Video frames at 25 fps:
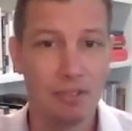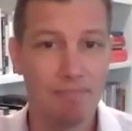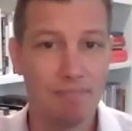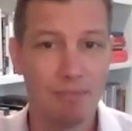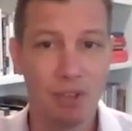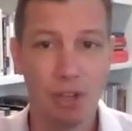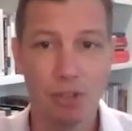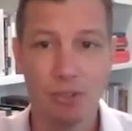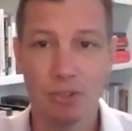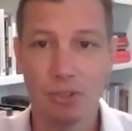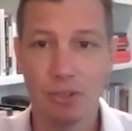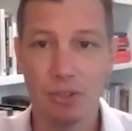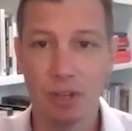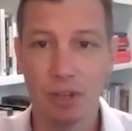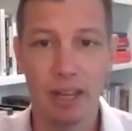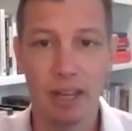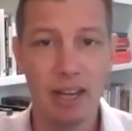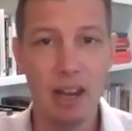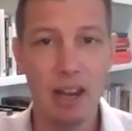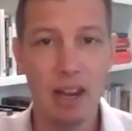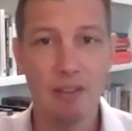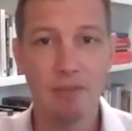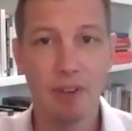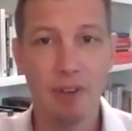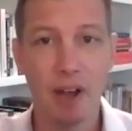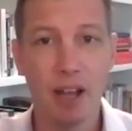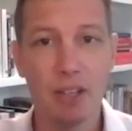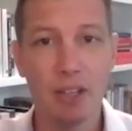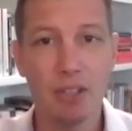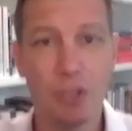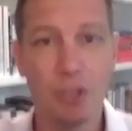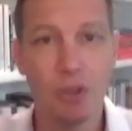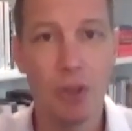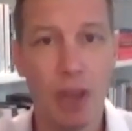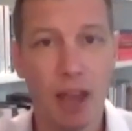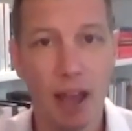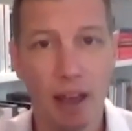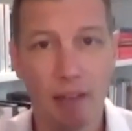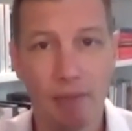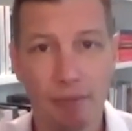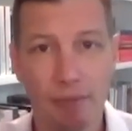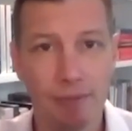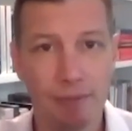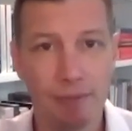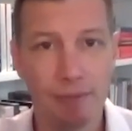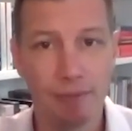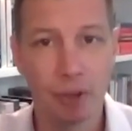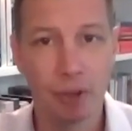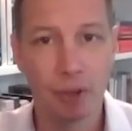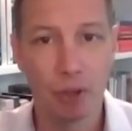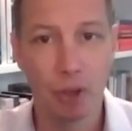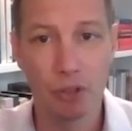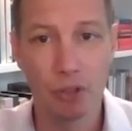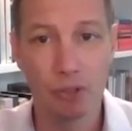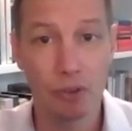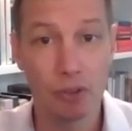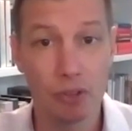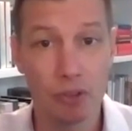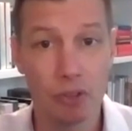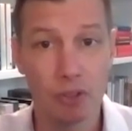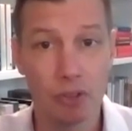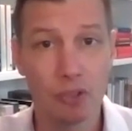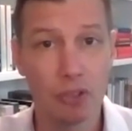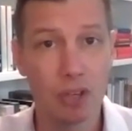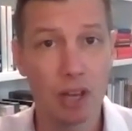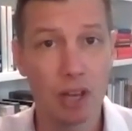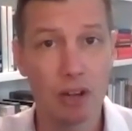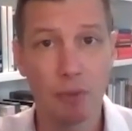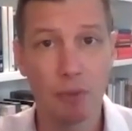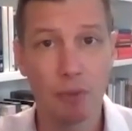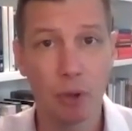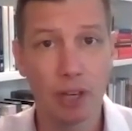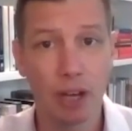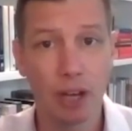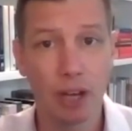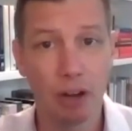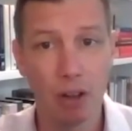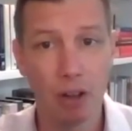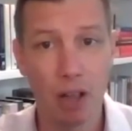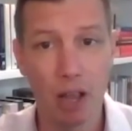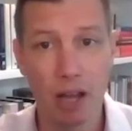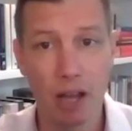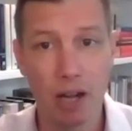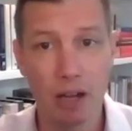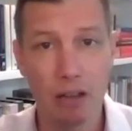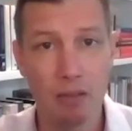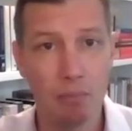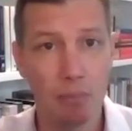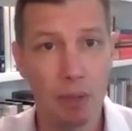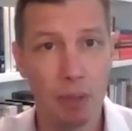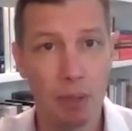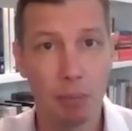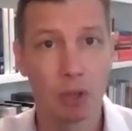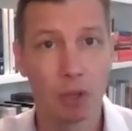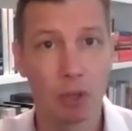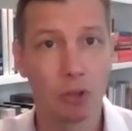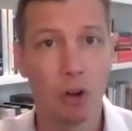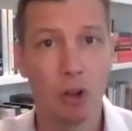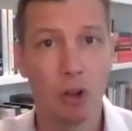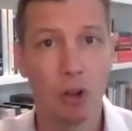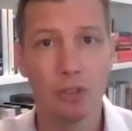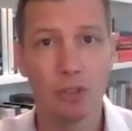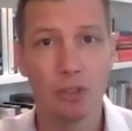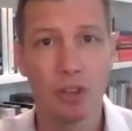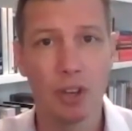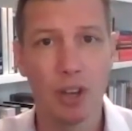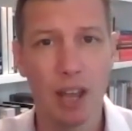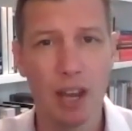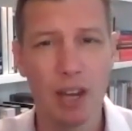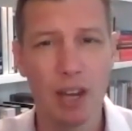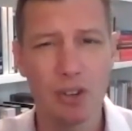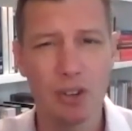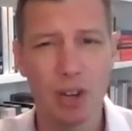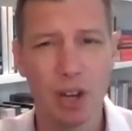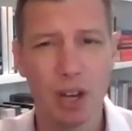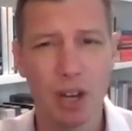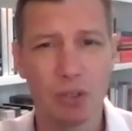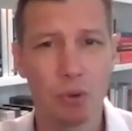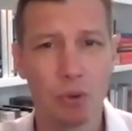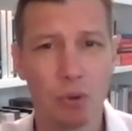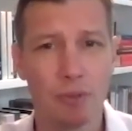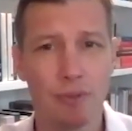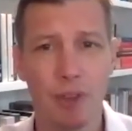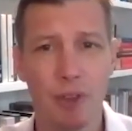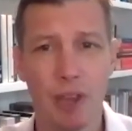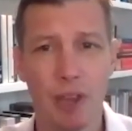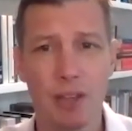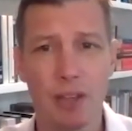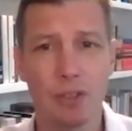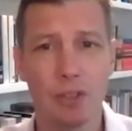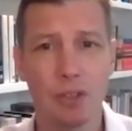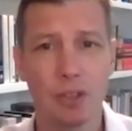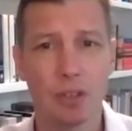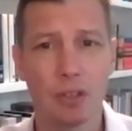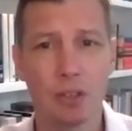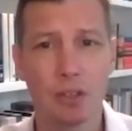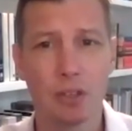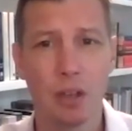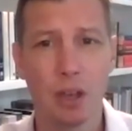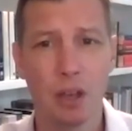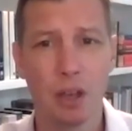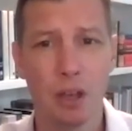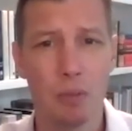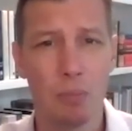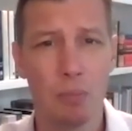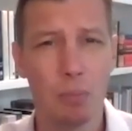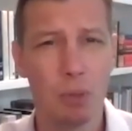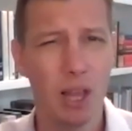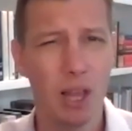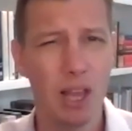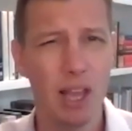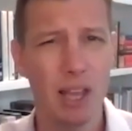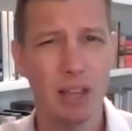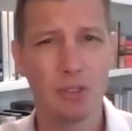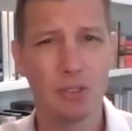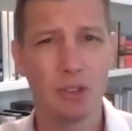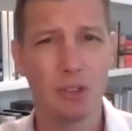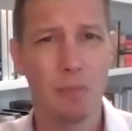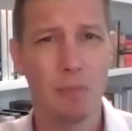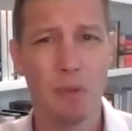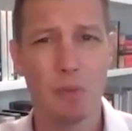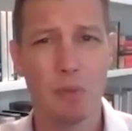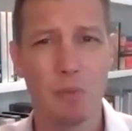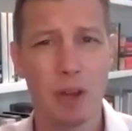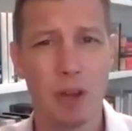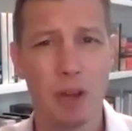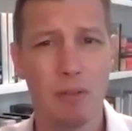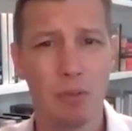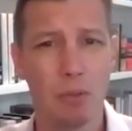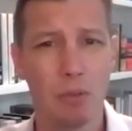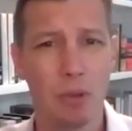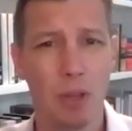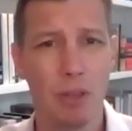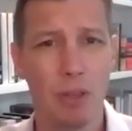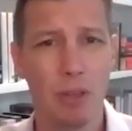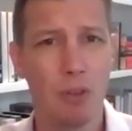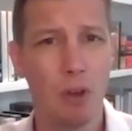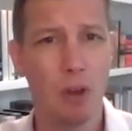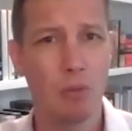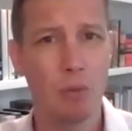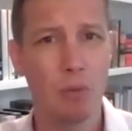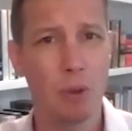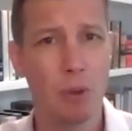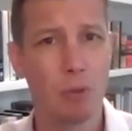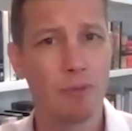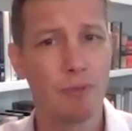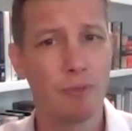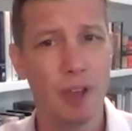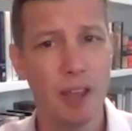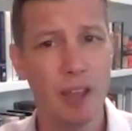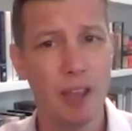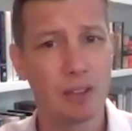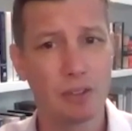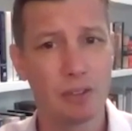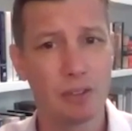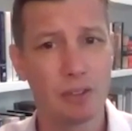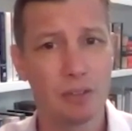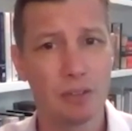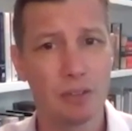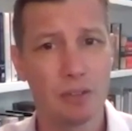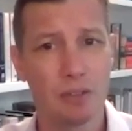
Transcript: just any advice you have for those of us in the state of North Carolina, people across the nation, as we're facing the plague, something we never really thought we would face.